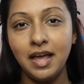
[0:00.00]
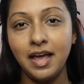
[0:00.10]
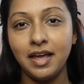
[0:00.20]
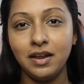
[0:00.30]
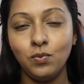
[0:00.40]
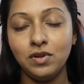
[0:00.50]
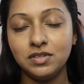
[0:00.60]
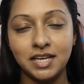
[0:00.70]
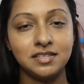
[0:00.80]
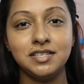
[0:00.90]
And we'll
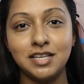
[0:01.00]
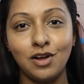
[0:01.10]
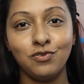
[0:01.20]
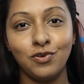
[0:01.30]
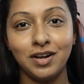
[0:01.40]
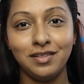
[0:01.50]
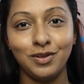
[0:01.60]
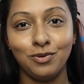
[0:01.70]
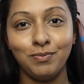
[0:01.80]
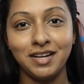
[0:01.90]
test this out for a
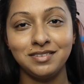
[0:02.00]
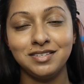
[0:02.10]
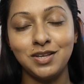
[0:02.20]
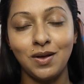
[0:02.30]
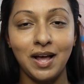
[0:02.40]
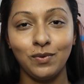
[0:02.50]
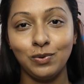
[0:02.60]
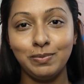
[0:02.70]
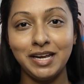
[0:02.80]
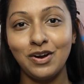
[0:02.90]
little bit. So I will
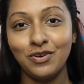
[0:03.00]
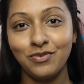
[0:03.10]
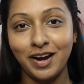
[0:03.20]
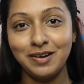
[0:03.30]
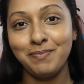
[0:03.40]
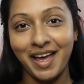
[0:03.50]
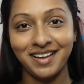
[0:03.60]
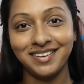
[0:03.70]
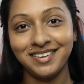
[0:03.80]
be right back.